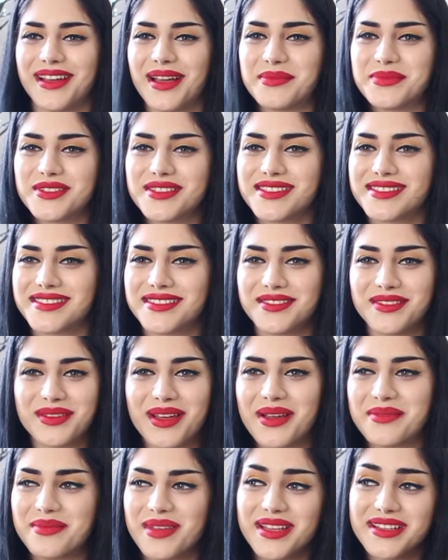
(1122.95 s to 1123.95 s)
I'm just,
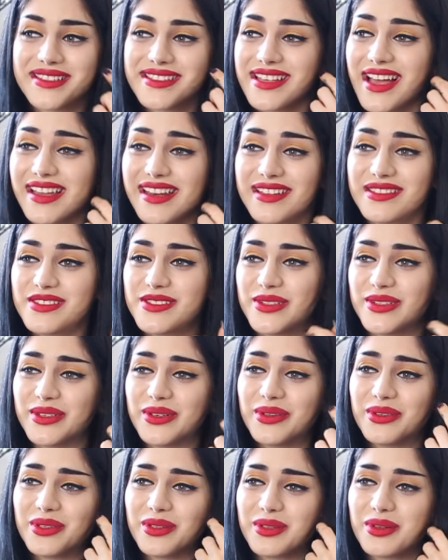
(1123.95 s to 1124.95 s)
I'm excited
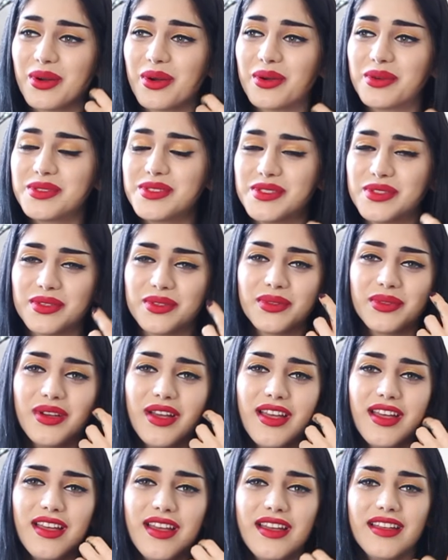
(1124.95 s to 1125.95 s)
to go
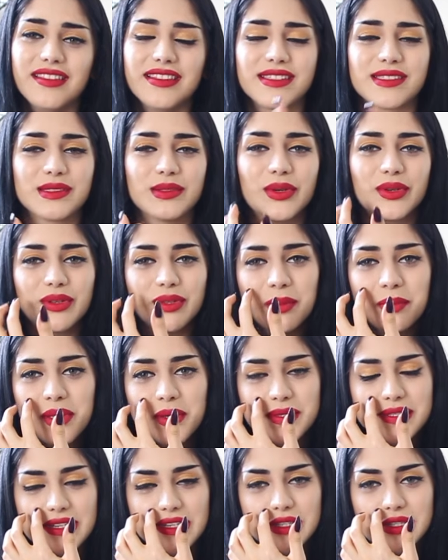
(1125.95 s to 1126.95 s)
to this local
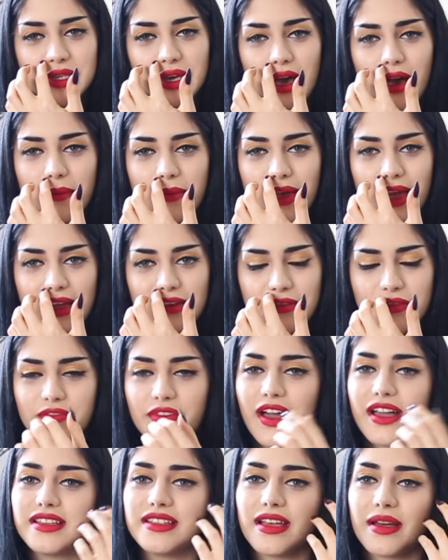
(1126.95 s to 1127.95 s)
music shop and
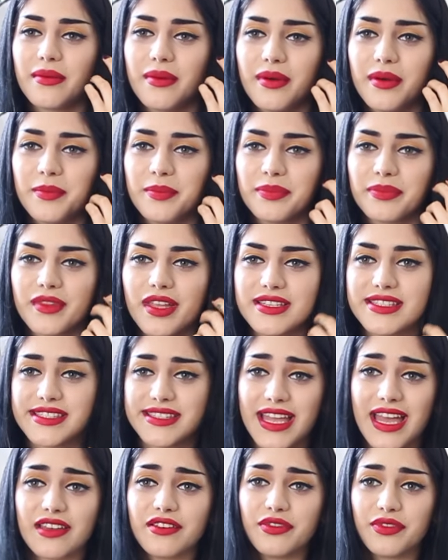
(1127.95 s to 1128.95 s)
find um, a
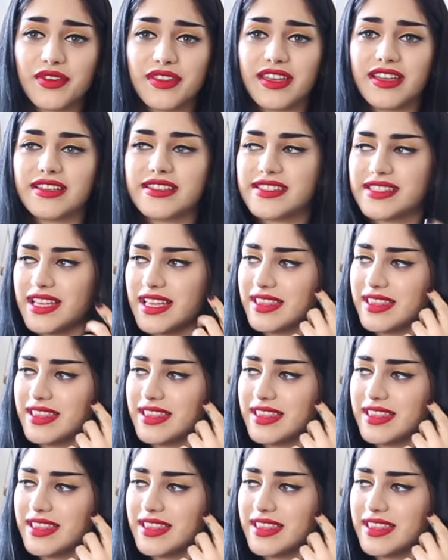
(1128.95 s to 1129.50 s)
stand for this.